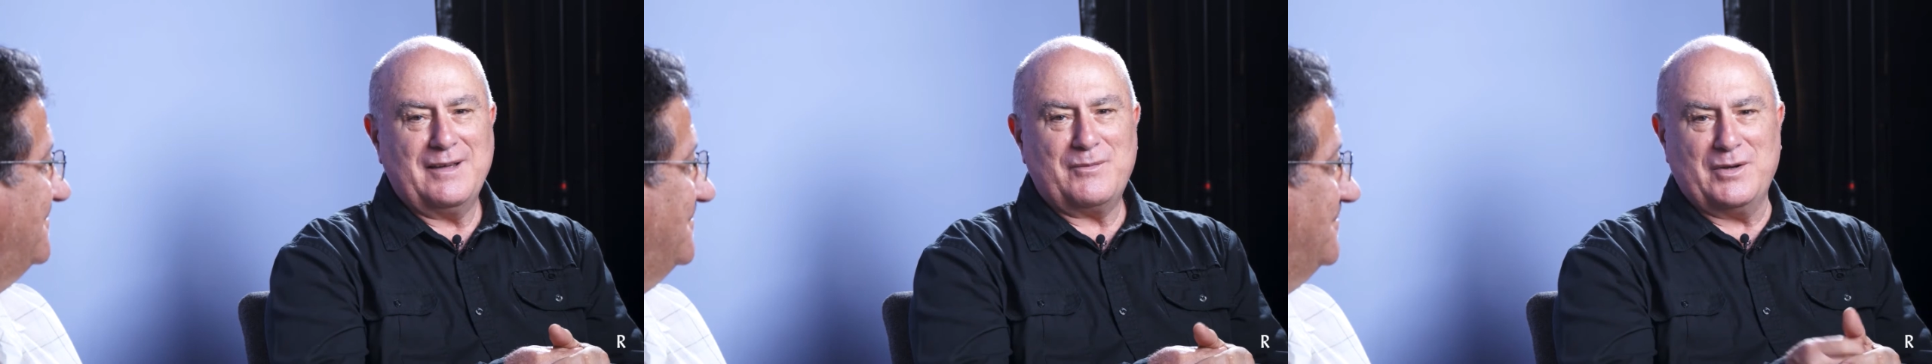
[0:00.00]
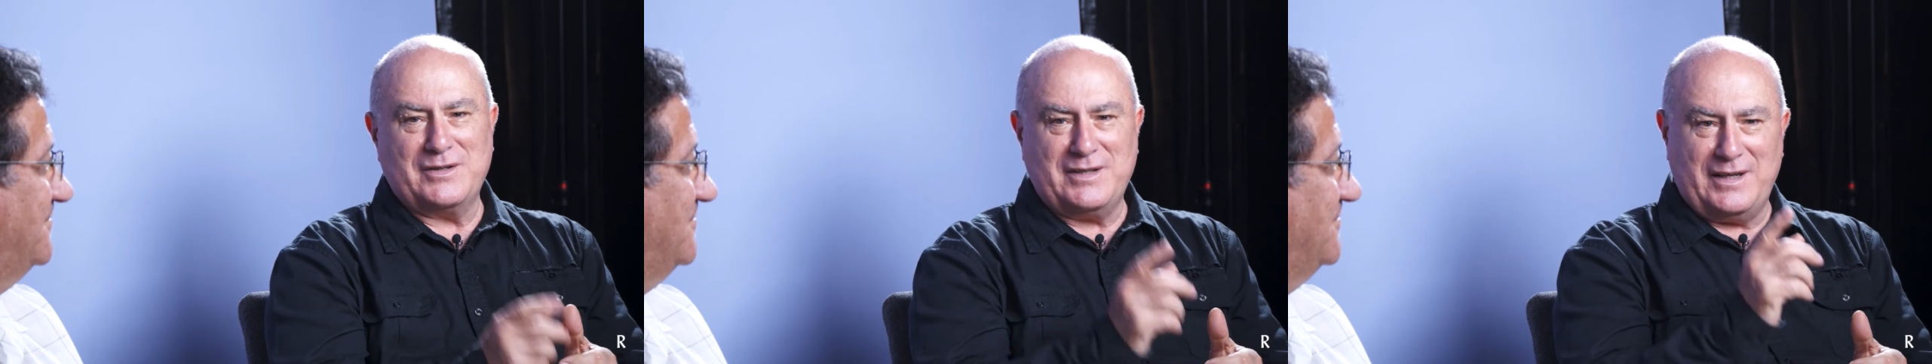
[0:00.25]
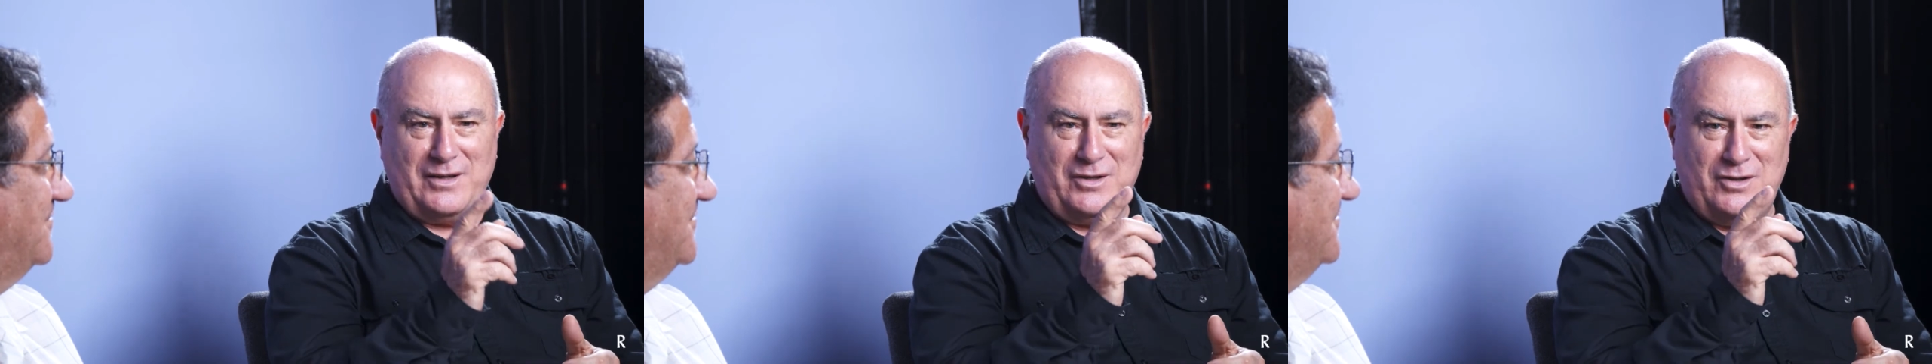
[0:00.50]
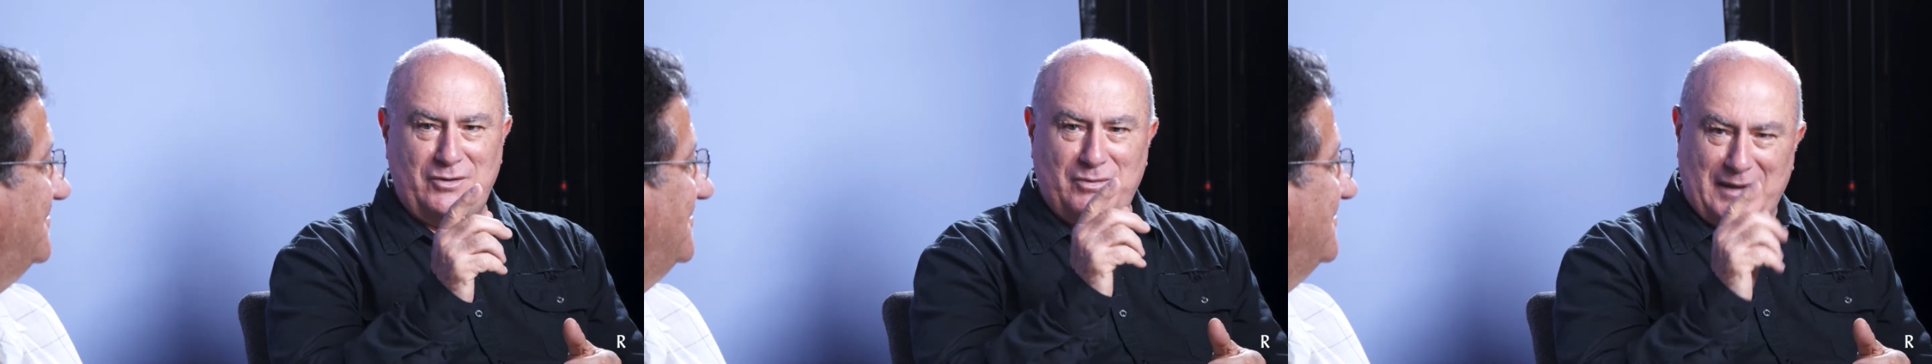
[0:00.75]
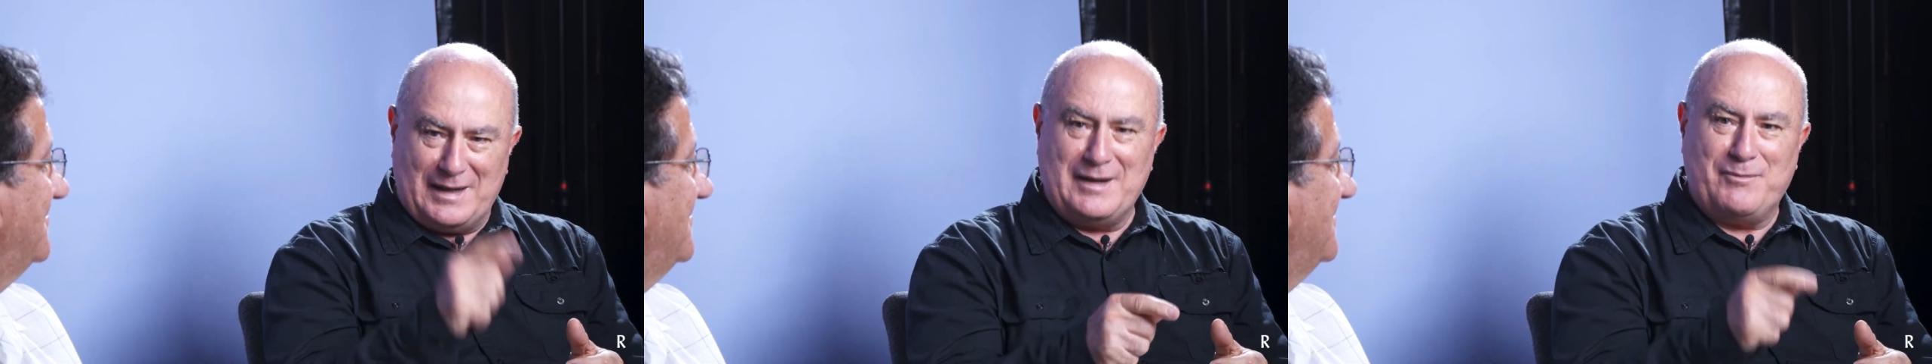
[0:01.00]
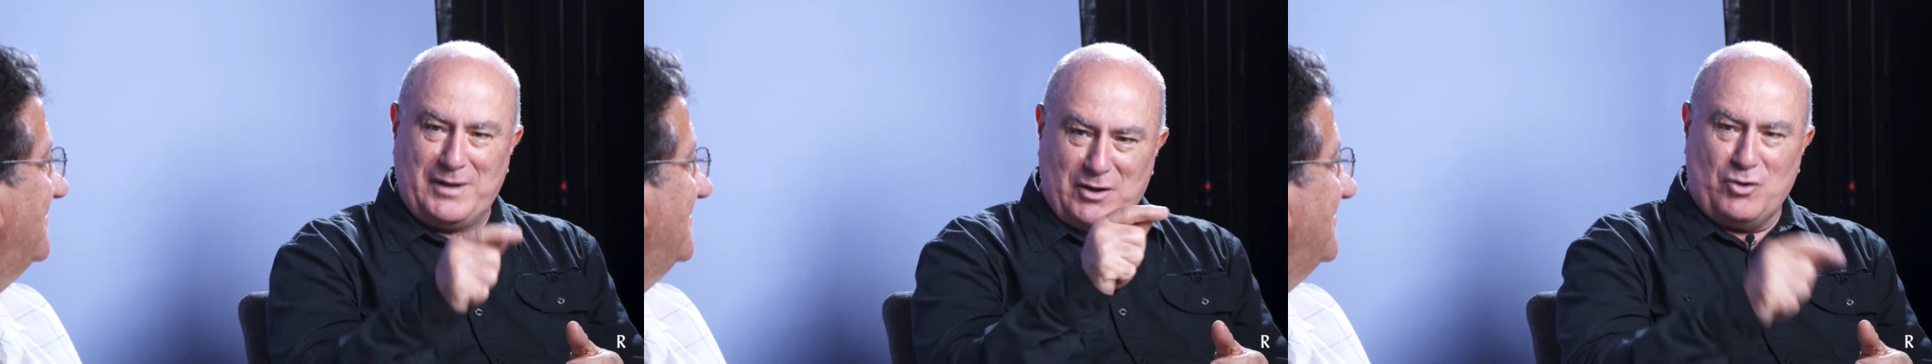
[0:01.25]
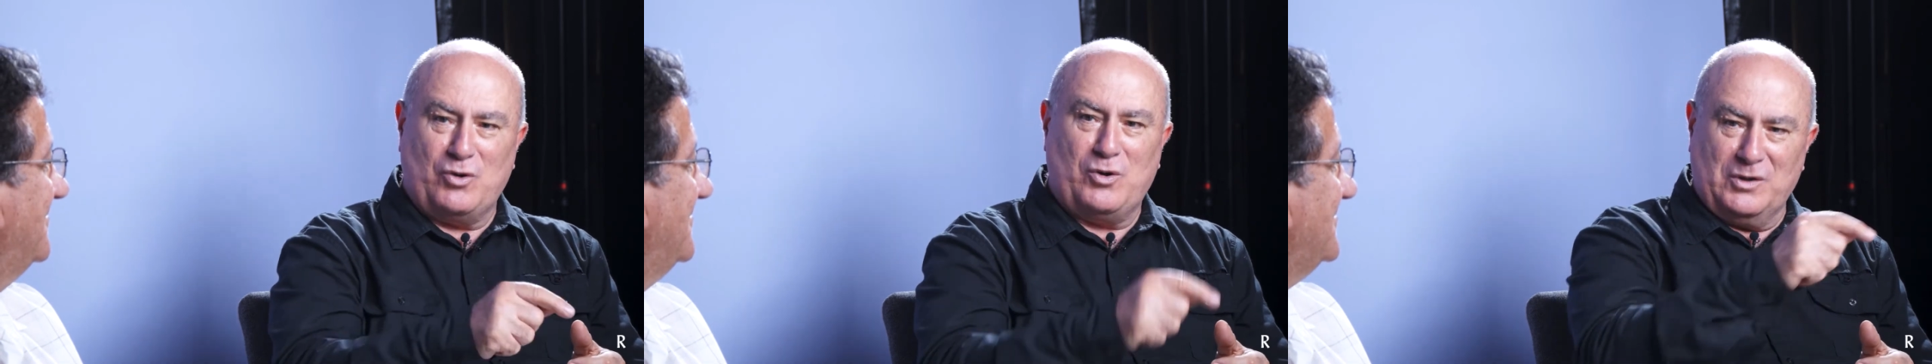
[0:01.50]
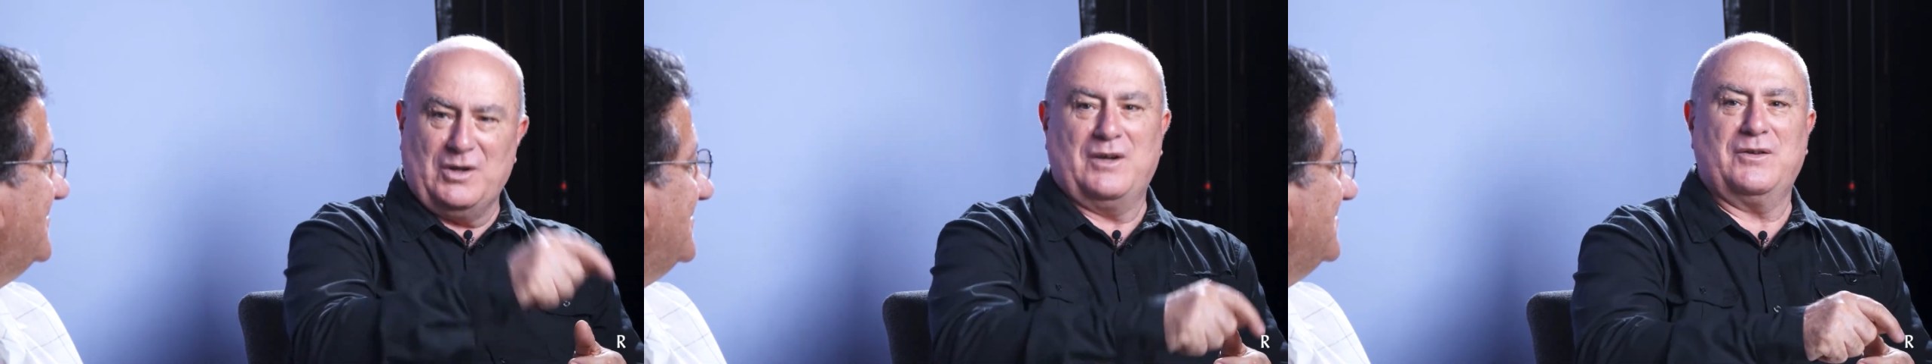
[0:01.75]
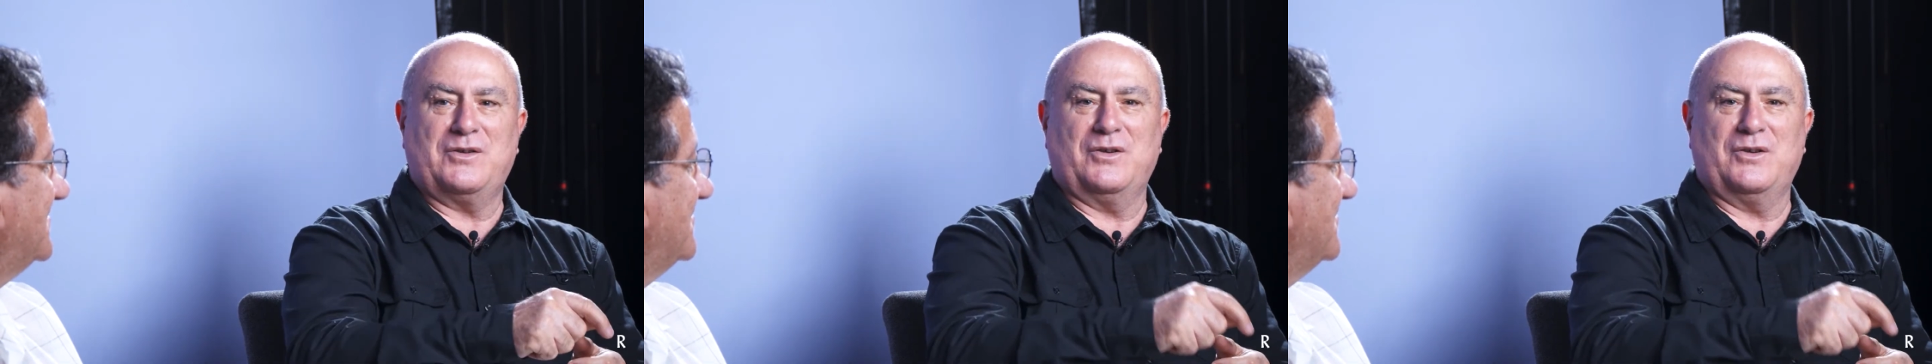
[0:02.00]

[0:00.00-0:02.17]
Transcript: because you may be called on